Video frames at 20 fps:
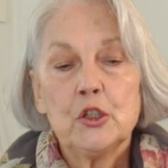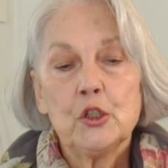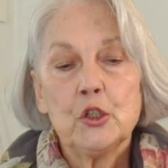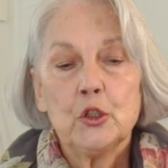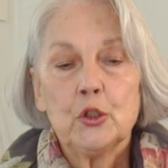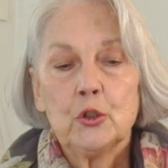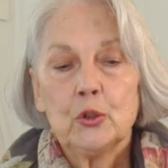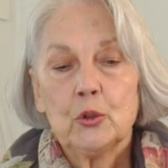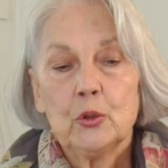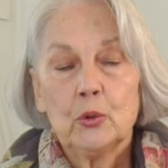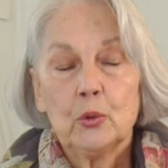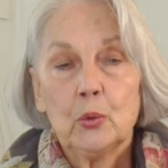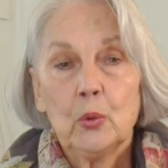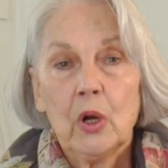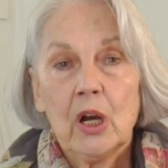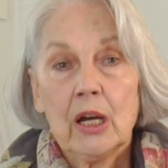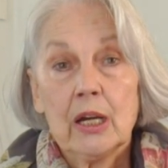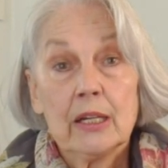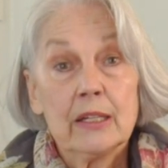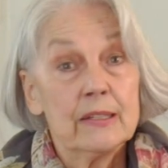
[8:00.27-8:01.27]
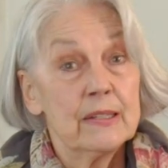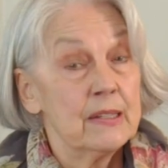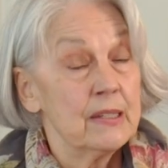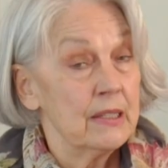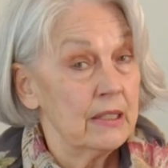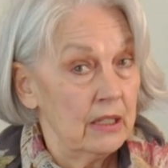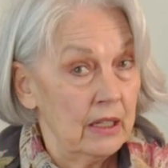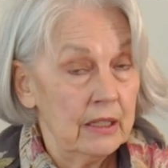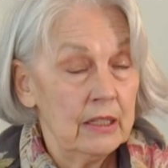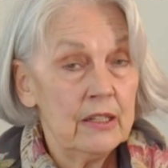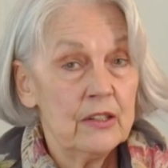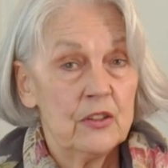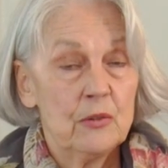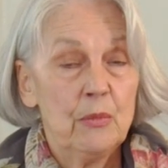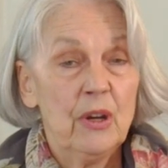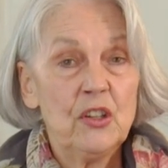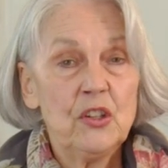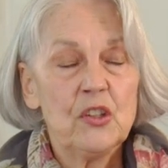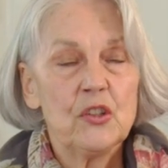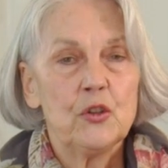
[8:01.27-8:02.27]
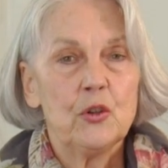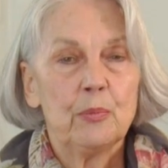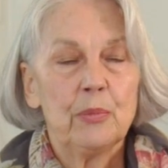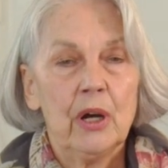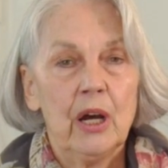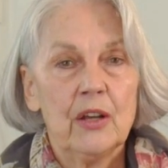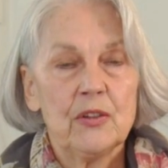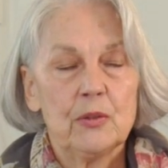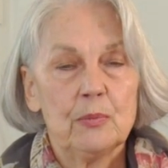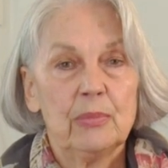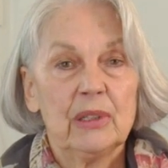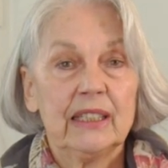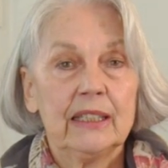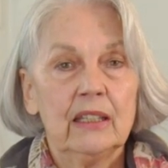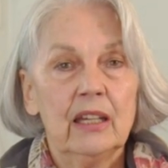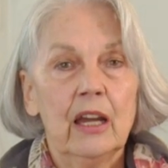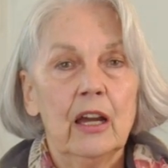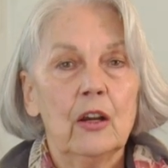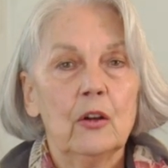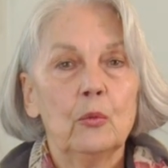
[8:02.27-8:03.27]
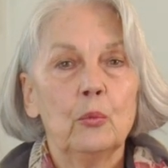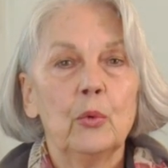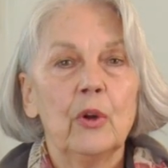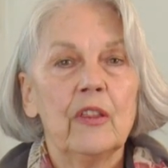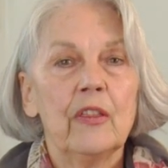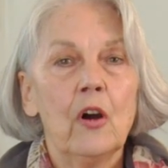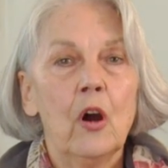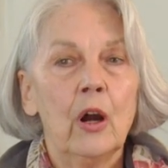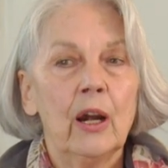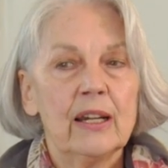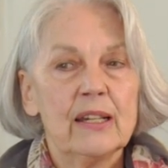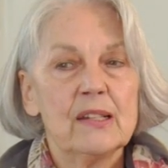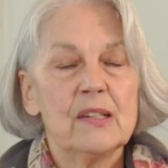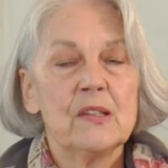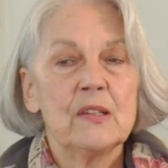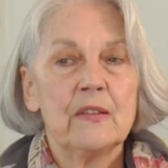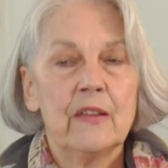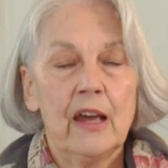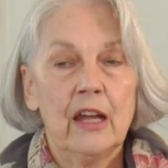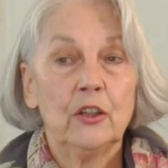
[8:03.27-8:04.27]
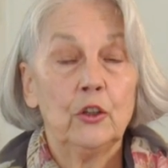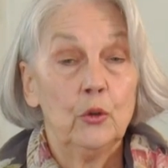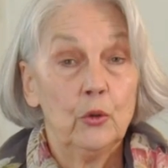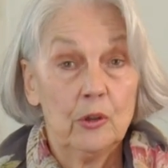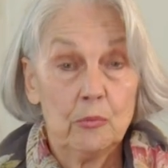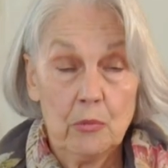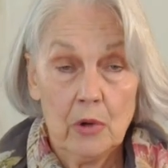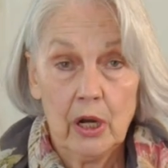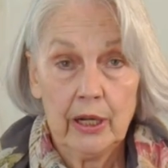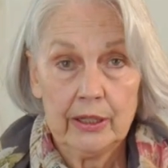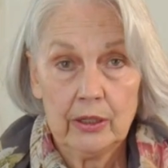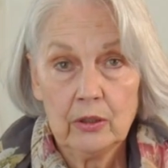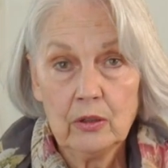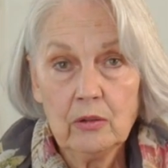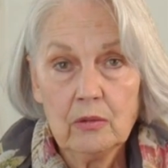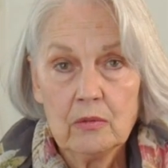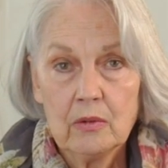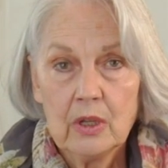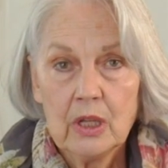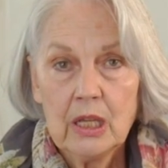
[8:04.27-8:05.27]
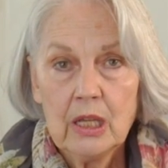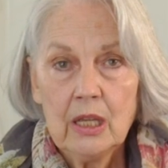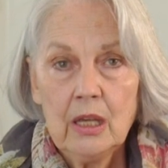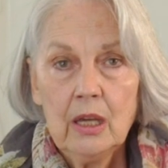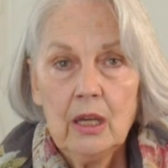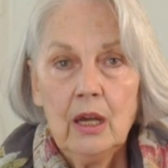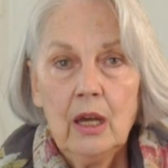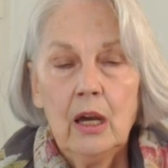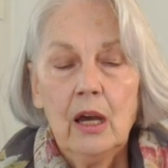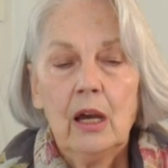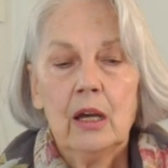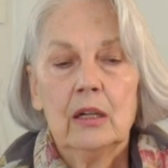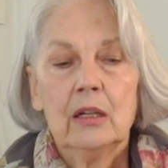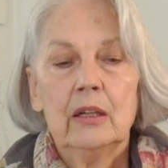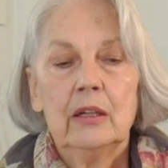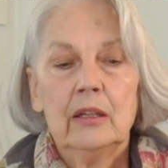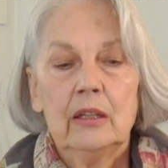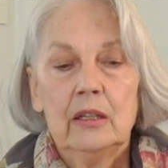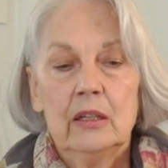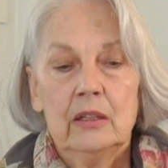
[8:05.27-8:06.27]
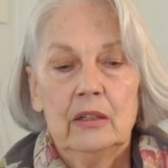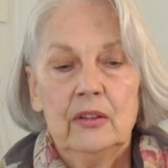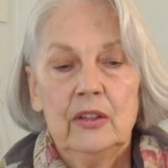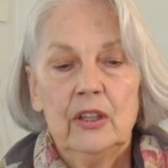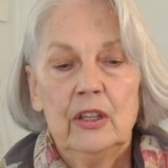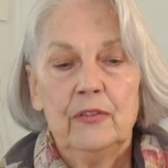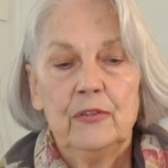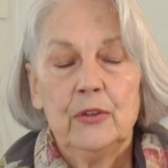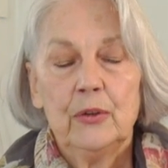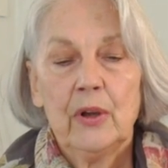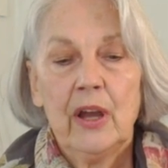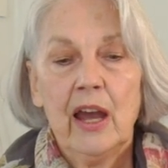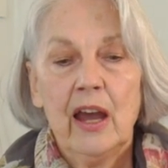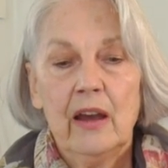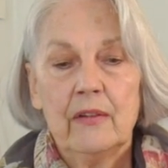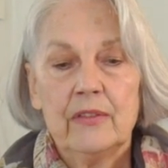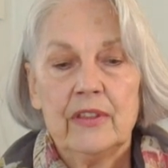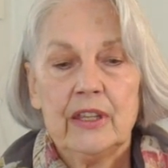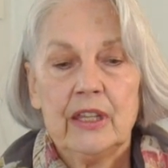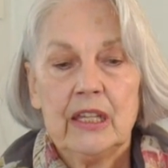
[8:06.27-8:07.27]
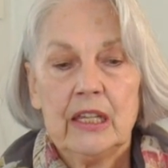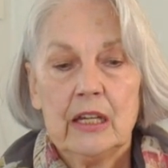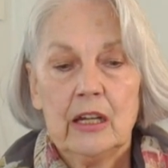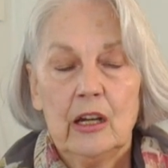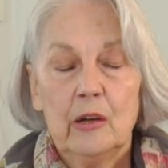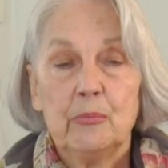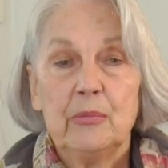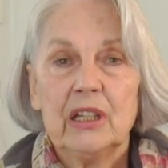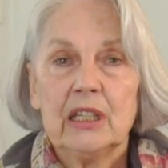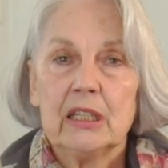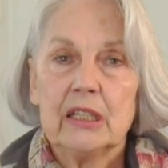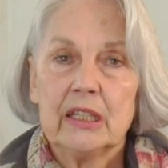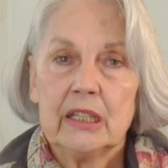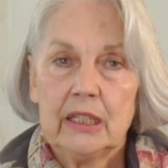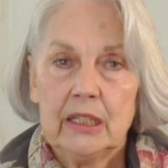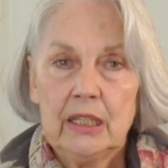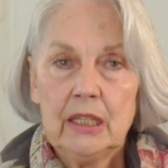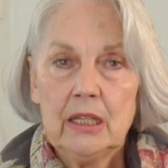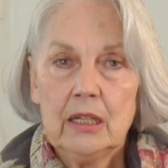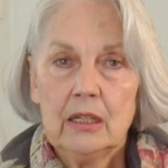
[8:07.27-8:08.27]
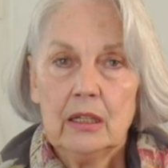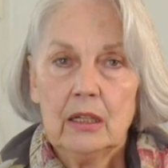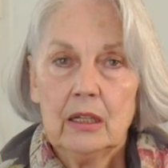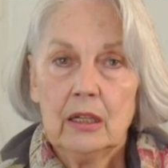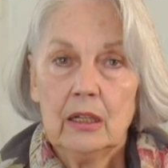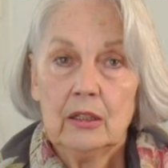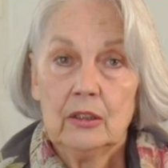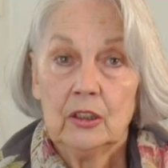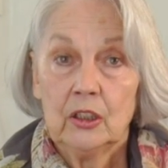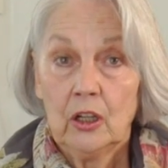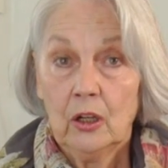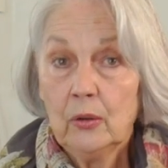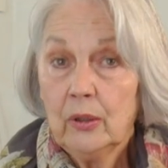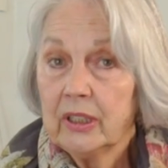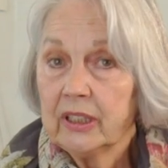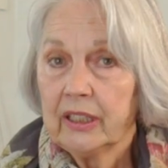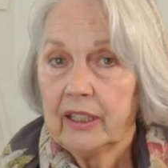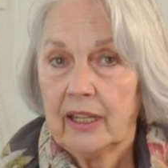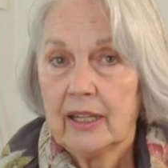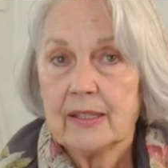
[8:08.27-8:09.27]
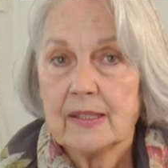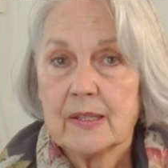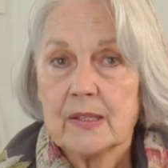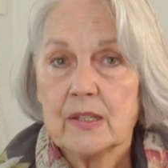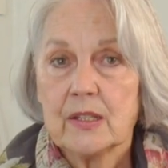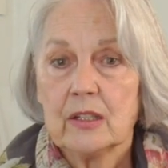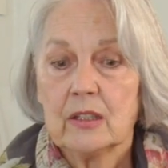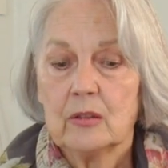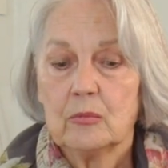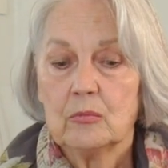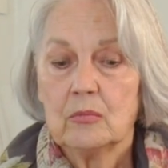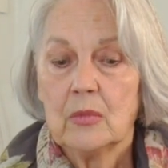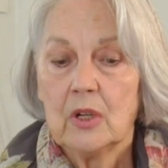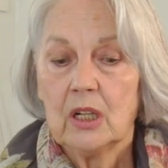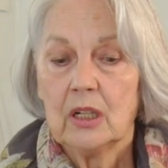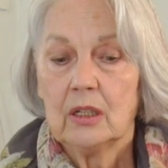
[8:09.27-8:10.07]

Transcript: to study as much as you possibly can with artists that you admire. If you have the ability, go and get some